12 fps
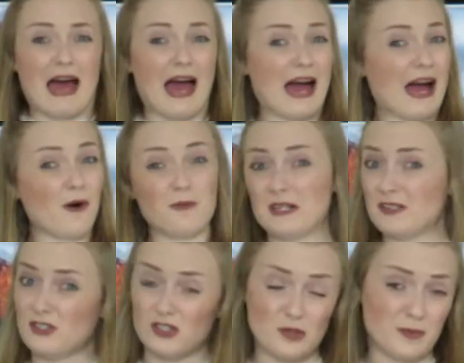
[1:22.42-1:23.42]
How the
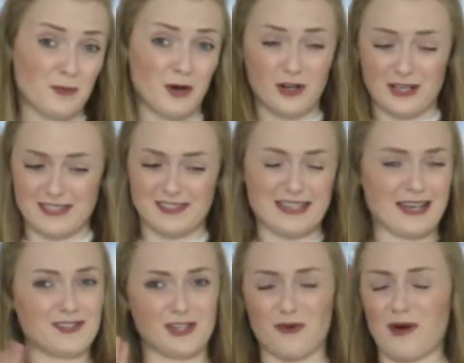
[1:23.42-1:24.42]
supermarkets,
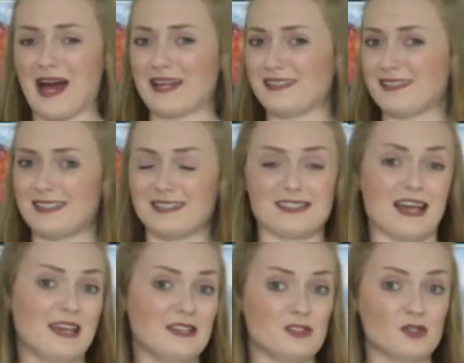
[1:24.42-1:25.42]
Tesco, Asda,
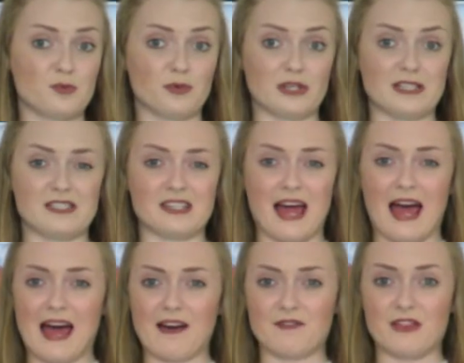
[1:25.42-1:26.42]
Sainsbury's
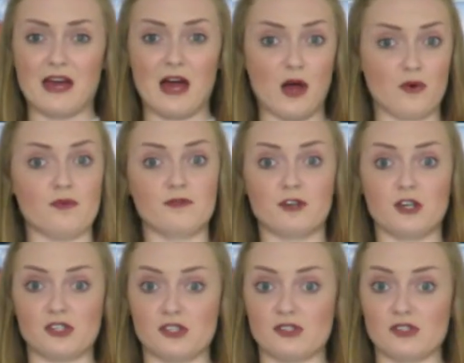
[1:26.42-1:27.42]
have their own
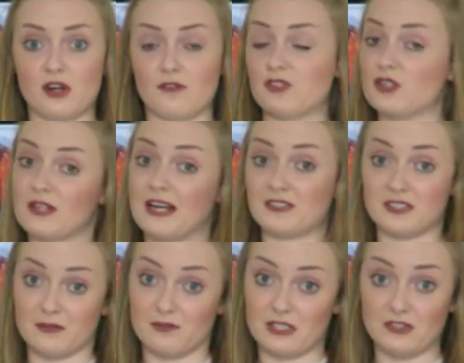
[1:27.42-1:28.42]
versions of
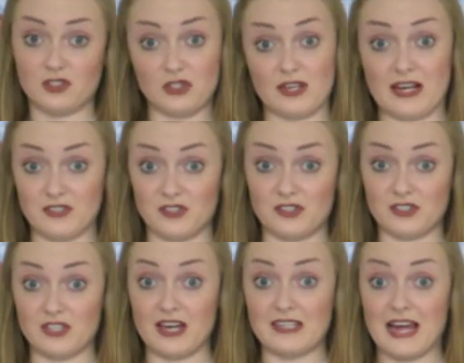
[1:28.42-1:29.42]

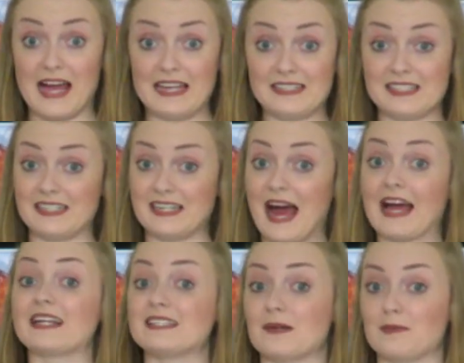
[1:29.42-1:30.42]
2017-2018
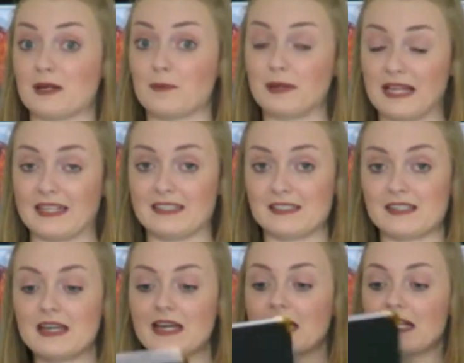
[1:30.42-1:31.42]
academic planners.